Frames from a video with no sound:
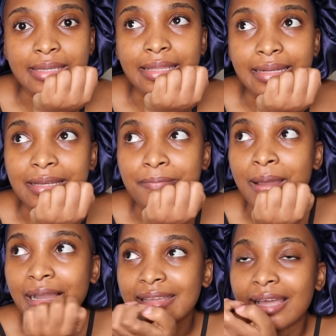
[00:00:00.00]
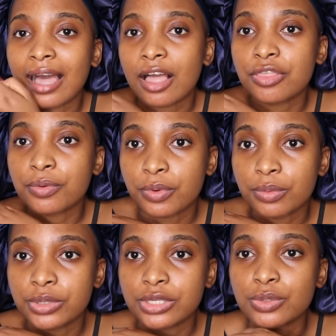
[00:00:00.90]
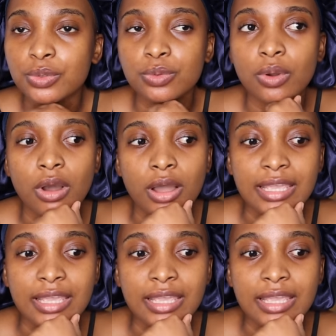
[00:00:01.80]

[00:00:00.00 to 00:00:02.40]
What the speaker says: and admire other women who are